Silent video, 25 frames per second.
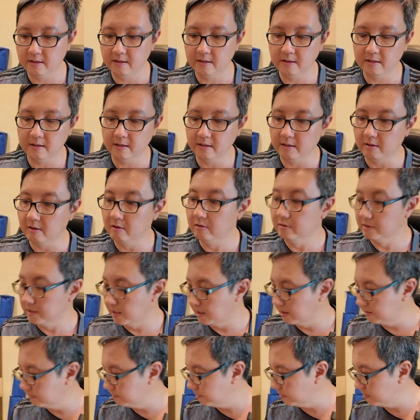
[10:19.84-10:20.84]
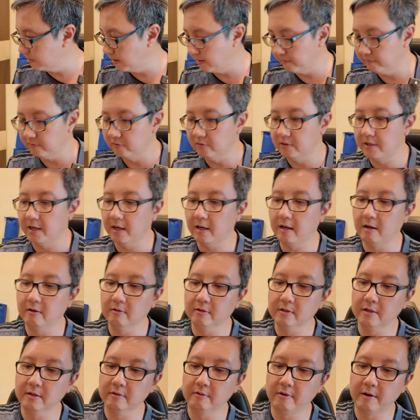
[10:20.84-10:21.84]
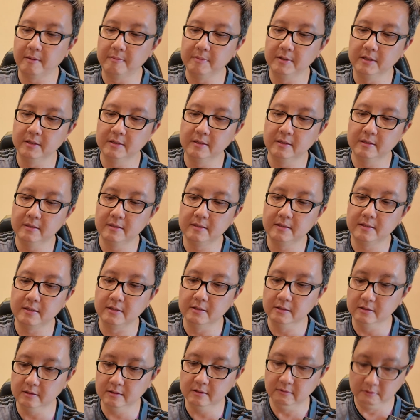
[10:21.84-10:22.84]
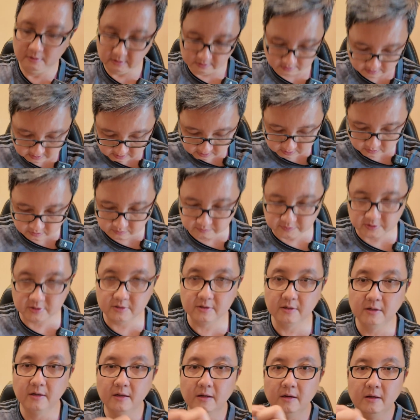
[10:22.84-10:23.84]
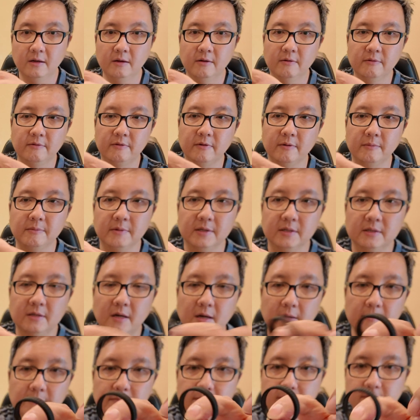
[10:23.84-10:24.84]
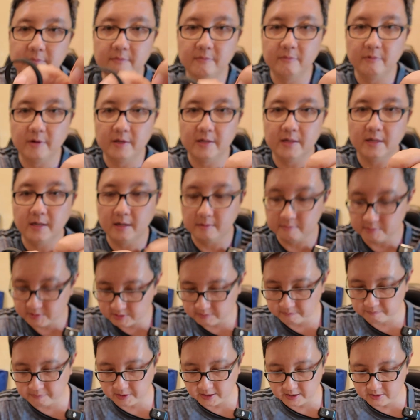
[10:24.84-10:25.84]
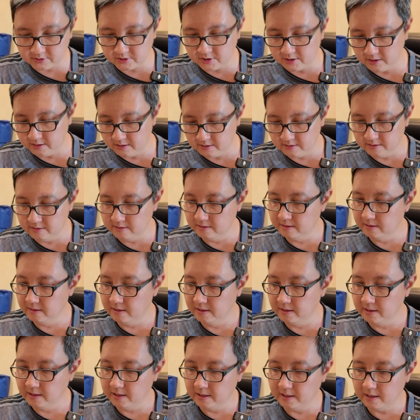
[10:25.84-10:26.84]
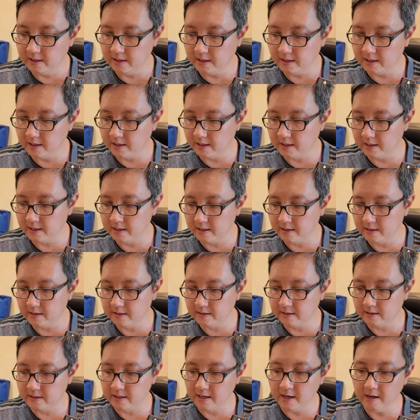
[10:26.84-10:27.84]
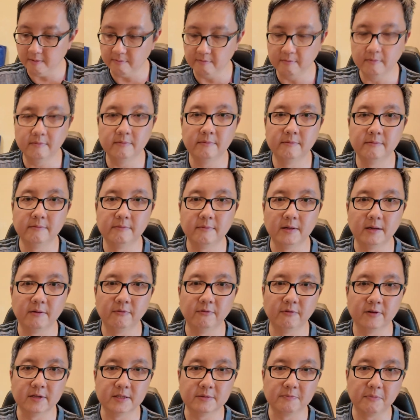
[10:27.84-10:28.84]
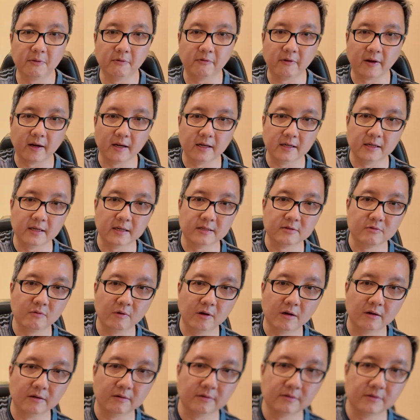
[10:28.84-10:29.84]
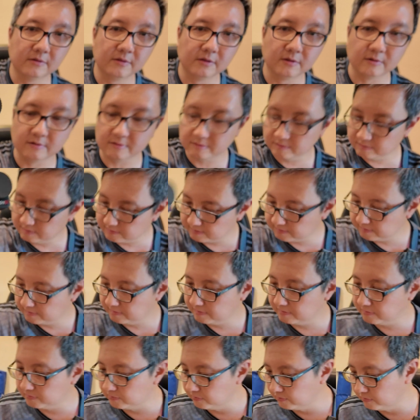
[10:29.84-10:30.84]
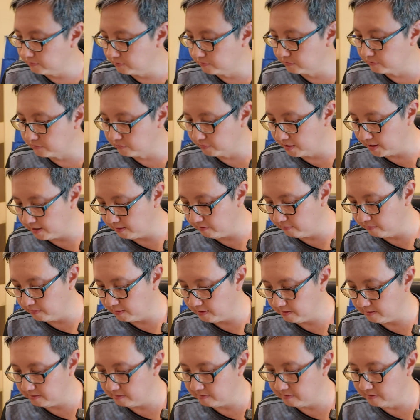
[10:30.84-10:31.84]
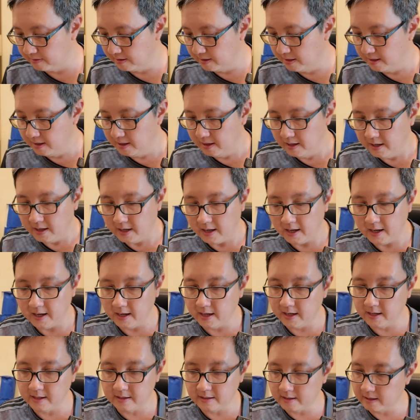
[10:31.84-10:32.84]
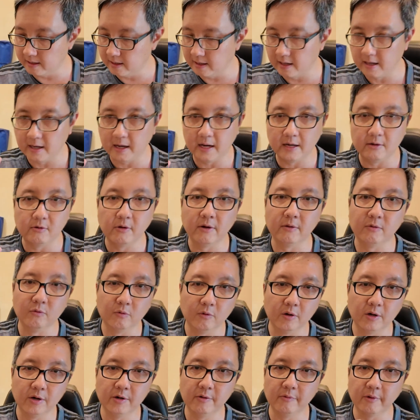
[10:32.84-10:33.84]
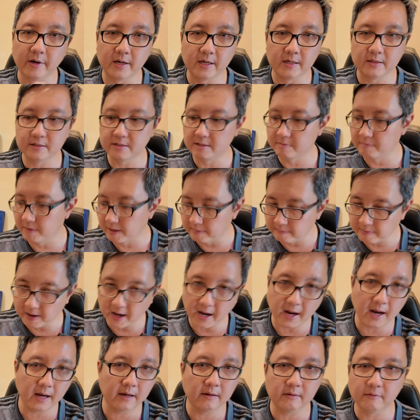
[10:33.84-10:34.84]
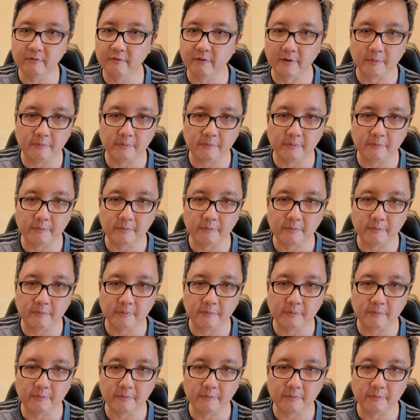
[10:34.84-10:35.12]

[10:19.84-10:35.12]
oh yeah, you have to take out the rubber seal, oops, from the top when it comes in packaging, and yep, it fits perfectly as well. So great, and I don't have to worry when it's in my bag,